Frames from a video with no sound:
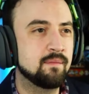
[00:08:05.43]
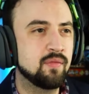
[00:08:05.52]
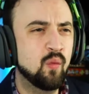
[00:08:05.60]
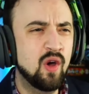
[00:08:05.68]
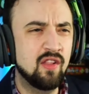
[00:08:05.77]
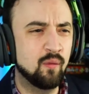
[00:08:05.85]
it.
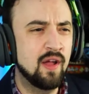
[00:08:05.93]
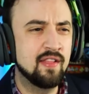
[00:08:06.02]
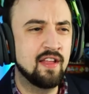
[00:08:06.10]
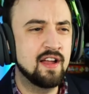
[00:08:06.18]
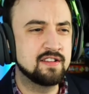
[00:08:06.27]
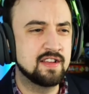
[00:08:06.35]
What,
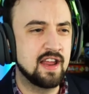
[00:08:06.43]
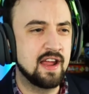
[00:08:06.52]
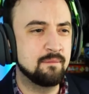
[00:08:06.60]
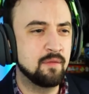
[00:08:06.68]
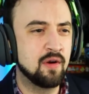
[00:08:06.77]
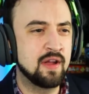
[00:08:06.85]
what luck
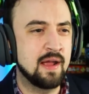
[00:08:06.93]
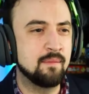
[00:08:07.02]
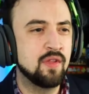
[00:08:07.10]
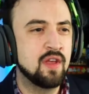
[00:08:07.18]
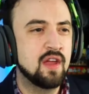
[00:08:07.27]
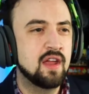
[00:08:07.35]
today? Okay,
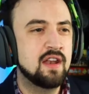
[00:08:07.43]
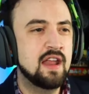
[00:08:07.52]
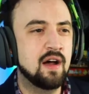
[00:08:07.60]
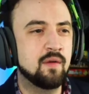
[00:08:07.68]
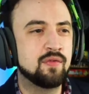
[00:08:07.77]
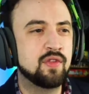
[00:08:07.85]

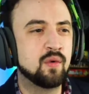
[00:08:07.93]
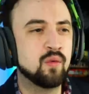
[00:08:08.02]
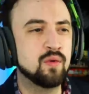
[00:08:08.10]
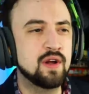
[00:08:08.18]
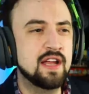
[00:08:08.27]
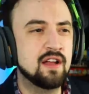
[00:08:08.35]
now, the
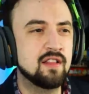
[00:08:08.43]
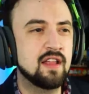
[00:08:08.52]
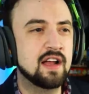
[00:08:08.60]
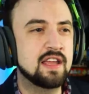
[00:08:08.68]
real